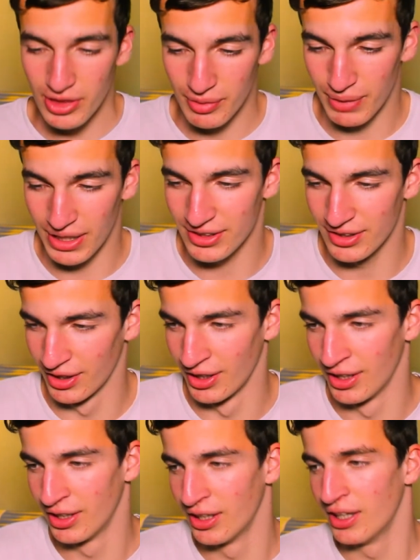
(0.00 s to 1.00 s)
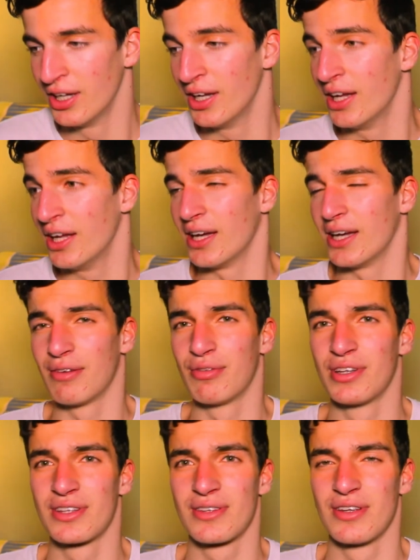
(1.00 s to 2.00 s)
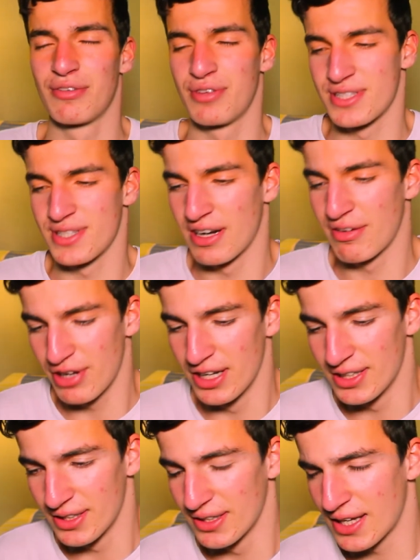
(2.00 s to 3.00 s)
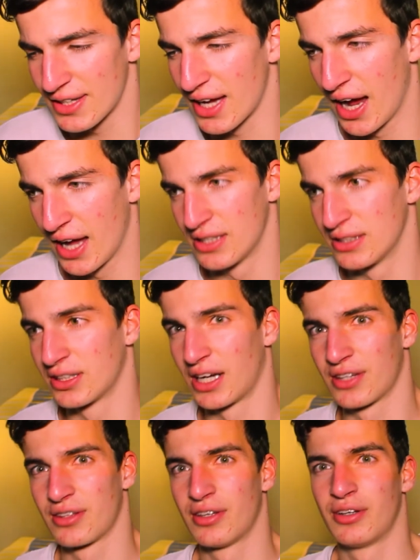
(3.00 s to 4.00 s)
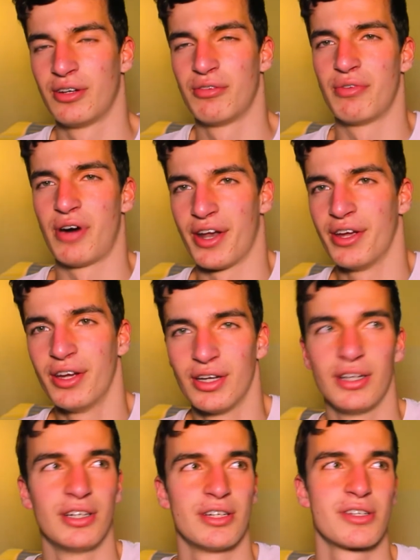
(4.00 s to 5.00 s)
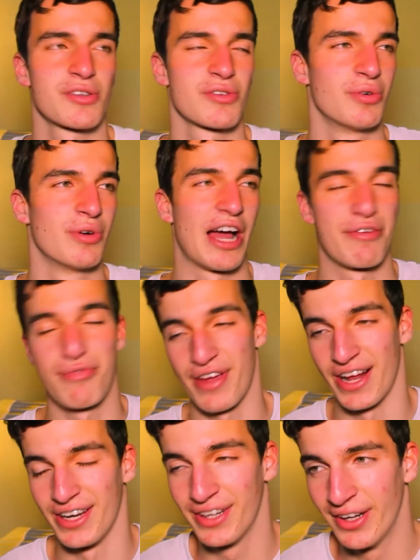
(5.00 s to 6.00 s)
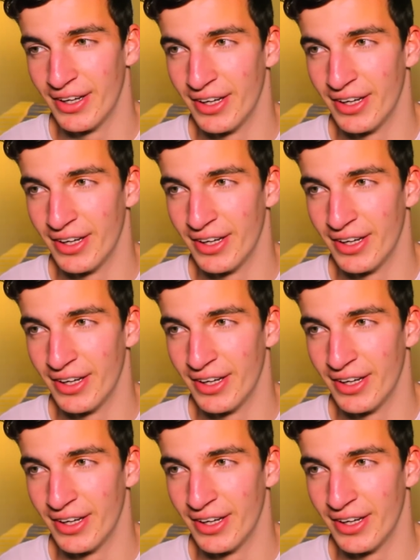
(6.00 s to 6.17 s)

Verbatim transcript: But uh, if, it, if it's revealed that I got a one, so I failed,